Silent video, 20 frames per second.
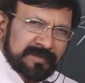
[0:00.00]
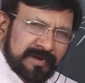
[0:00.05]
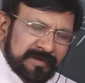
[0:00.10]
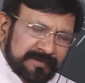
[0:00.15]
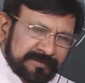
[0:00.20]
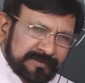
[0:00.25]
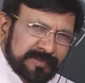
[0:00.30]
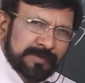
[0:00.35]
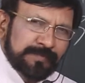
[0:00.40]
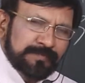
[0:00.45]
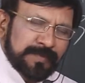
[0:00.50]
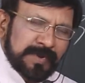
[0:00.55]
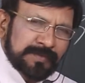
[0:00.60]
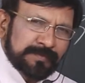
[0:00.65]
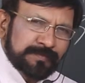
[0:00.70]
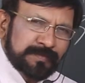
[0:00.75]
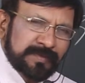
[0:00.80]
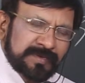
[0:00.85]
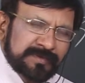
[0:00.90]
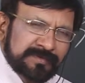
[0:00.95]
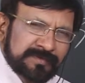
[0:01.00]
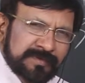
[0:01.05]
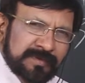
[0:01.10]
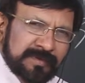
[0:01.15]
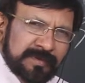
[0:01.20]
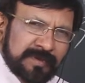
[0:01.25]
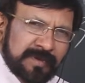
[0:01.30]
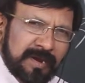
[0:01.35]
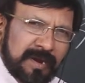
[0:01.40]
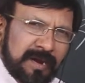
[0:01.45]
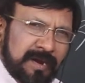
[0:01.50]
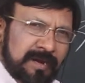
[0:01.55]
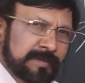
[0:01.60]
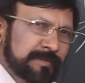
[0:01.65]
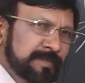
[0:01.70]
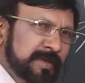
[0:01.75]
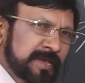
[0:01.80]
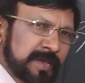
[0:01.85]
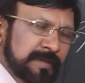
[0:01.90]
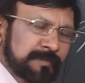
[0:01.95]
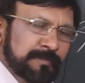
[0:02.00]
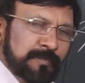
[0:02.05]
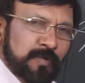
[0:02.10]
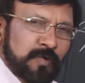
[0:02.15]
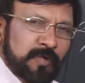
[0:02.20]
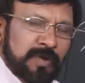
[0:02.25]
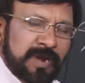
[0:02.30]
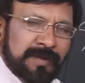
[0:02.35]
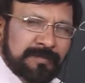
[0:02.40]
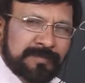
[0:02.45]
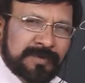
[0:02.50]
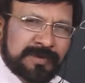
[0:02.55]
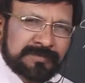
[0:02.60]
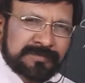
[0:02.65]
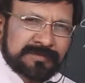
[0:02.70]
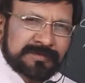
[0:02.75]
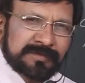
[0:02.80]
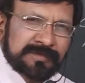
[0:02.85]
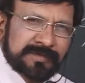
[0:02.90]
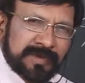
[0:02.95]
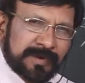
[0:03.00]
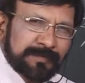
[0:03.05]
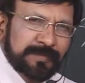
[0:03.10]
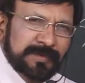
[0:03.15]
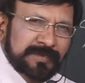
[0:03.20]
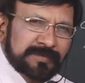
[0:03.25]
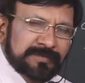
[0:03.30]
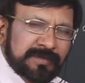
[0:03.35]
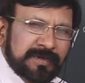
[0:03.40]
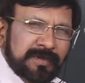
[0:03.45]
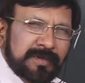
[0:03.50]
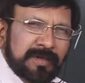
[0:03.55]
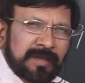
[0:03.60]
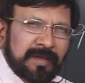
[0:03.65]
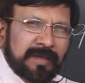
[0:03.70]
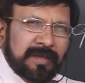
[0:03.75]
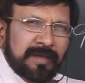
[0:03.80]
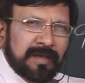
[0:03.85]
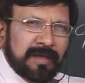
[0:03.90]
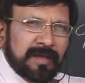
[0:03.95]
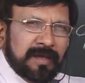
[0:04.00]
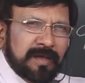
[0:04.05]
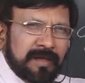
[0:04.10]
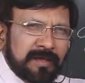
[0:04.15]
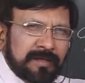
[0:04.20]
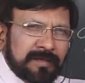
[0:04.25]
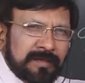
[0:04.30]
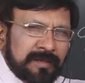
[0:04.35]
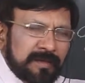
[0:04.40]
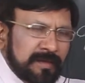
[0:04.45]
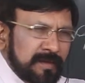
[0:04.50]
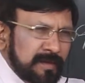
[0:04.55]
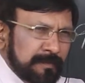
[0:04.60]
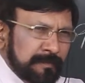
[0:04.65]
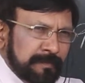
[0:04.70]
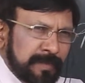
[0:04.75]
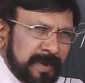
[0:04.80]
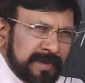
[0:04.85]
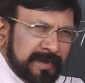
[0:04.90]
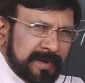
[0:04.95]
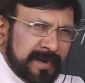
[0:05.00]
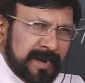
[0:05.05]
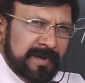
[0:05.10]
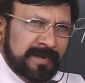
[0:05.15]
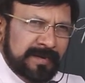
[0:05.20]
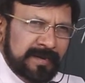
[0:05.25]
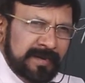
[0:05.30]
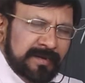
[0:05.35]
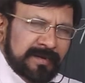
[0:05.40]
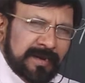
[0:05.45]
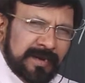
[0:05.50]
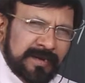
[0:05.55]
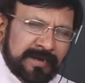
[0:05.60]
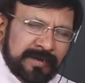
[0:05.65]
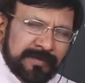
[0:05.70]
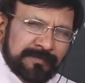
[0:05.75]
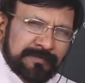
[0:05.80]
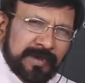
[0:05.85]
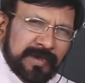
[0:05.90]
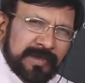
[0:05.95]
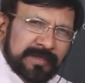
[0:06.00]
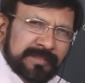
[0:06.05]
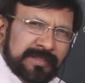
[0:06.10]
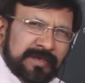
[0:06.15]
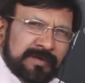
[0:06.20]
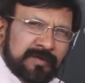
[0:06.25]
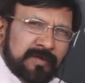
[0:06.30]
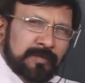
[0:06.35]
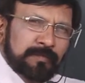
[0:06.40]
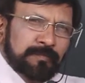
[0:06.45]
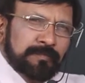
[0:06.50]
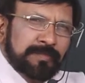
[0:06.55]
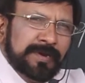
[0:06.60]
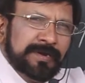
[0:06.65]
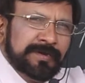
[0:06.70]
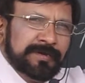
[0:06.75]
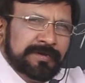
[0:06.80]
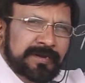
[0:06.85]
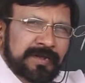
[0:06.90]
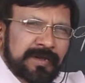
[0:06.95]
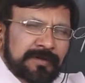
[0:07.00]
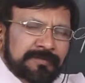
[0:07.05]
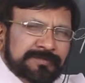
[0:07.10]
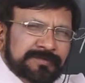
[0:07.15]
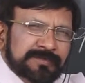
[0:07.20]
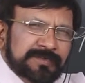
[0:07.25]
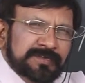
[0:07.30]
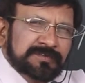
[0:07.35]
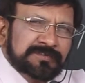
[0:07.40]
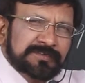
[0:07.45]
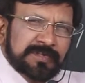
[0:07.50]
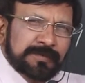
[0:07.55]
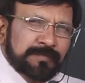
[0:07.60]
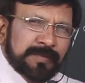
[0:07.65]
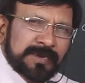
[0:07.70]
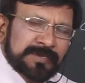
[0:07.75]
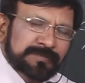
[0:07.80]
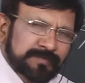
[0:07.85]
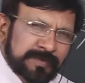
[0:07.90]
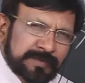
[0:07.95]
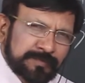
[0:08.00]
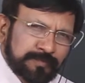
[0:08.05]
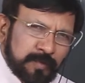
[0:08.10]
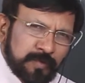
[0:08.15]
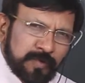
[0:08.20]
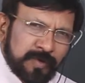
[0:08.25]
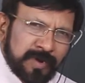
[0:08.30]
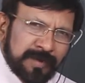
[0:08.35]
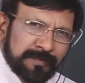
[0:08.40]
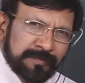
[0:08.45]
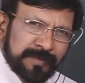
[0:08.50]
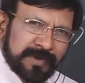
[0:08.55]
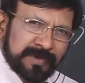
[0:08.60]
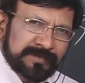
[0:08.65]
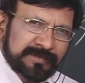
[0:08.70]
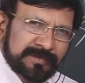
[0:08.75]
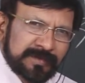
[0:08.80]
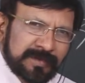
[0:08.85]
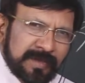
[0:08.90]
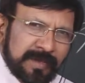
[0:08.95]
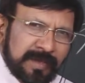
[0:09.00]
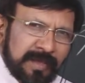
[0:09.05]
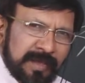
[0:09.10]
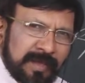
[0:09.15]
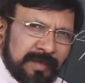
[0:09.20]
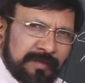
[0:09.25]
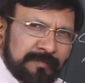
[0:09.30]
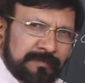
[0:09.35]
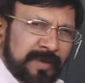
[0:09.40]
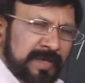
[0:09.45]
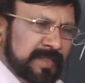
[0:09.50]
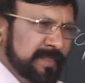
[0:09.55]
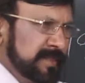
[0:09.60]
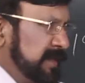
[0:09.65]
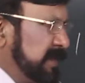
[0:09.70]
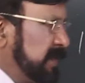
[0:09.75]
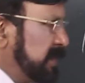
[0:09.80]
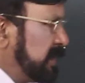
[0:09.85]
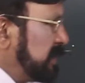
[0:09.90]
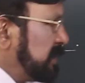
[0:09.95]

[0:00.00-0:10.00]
and C++ and became programmers. That means by 1995, there were plenty of C programmers. When they